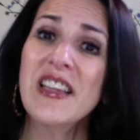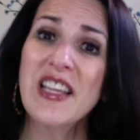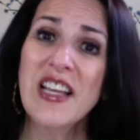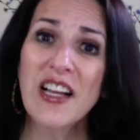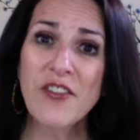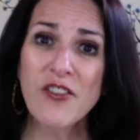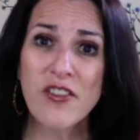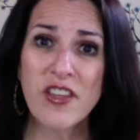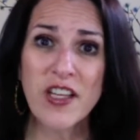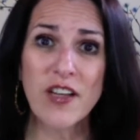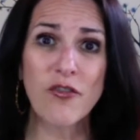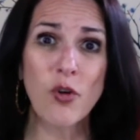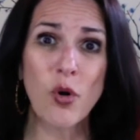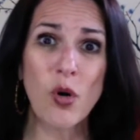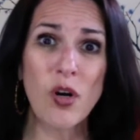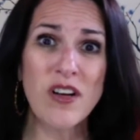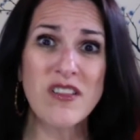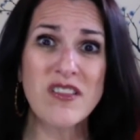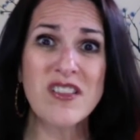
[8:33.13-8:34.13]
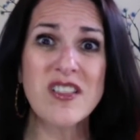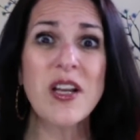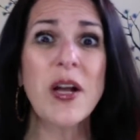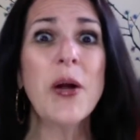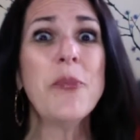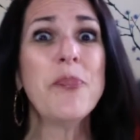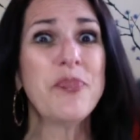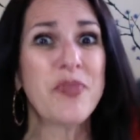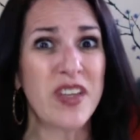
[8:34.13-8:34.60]
The other thing, of course,
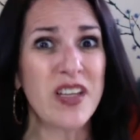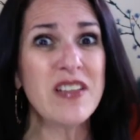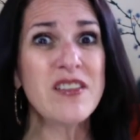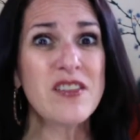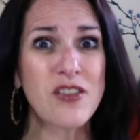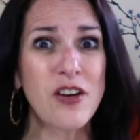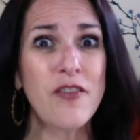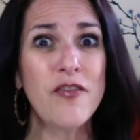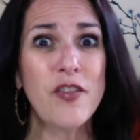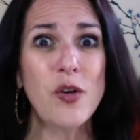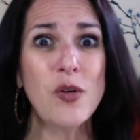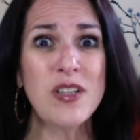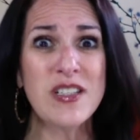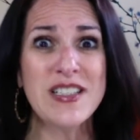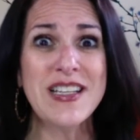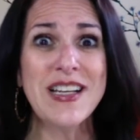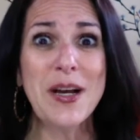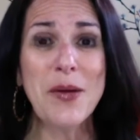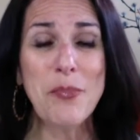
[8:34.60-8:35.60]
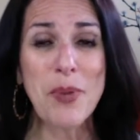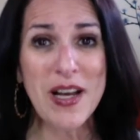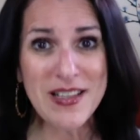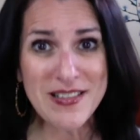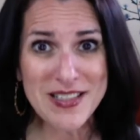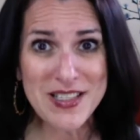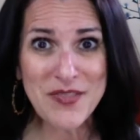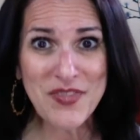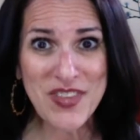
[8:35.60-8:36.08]
is start focusing on
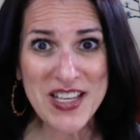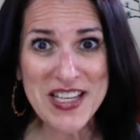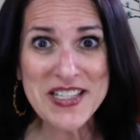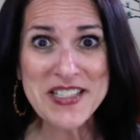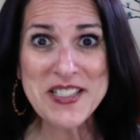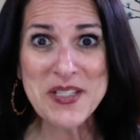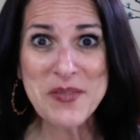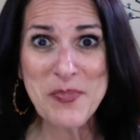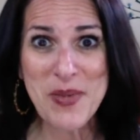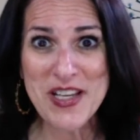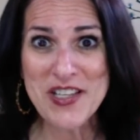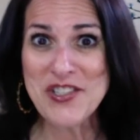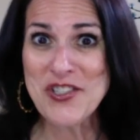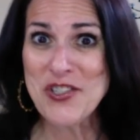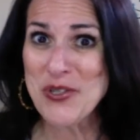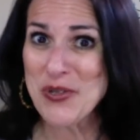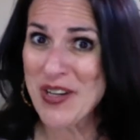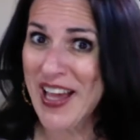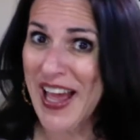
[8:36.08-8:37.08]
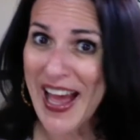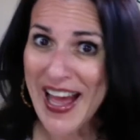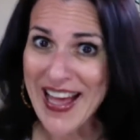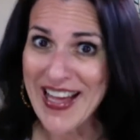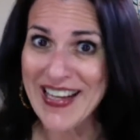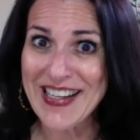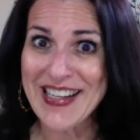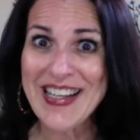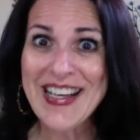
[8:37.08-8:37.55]
positive things as best you
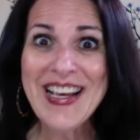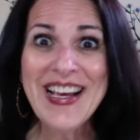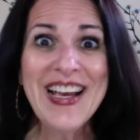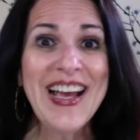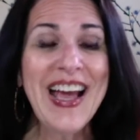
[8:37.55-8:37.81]
can.